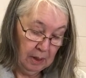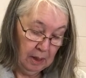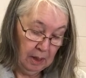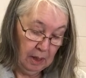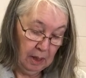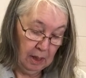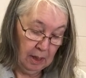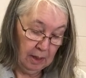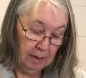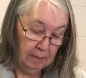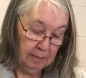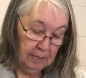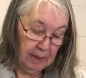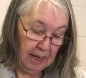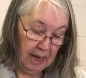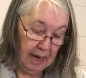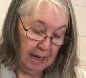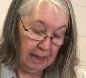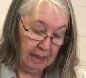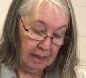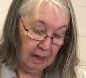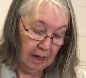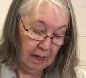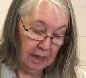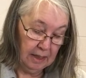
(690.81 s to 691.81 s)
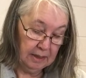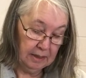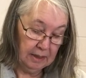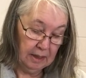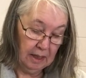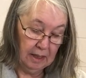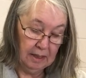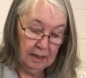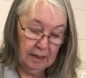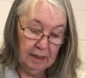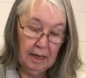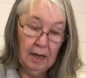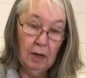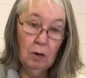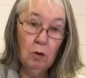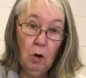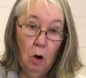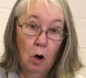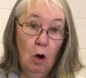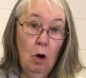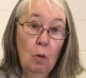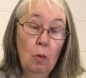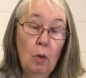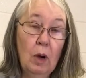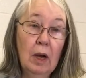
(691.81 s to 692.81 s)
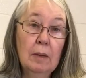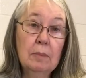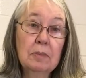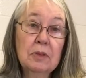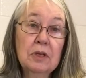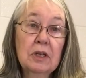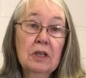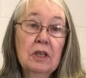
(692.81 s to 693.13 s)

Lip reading: and iodine and alcohol wipes.